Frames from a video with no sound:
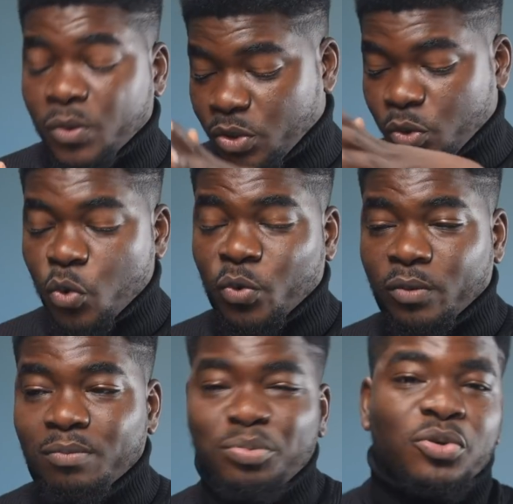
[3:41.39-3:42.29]
with its
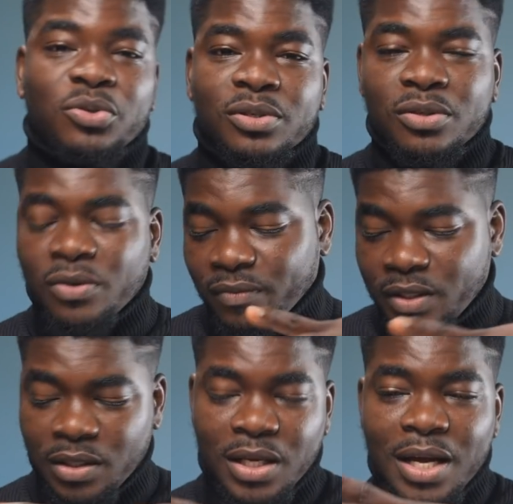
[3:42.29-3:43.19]
own bonus, sort of
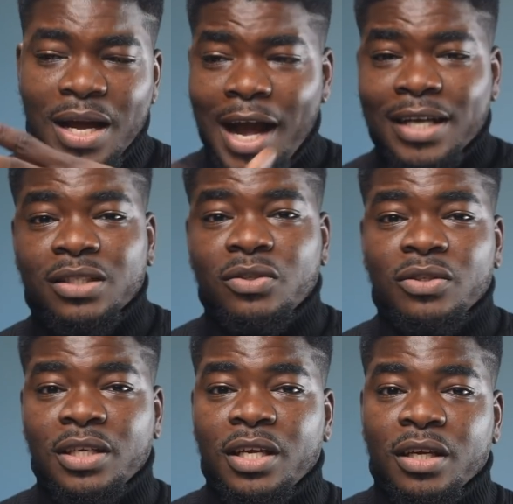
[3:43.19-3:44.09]
the icing on
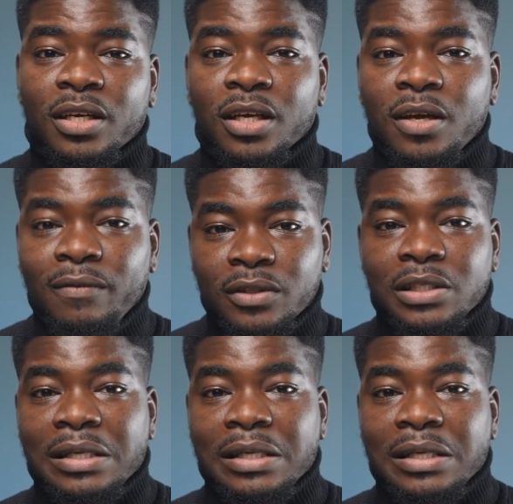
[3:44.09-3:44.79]
the cake for this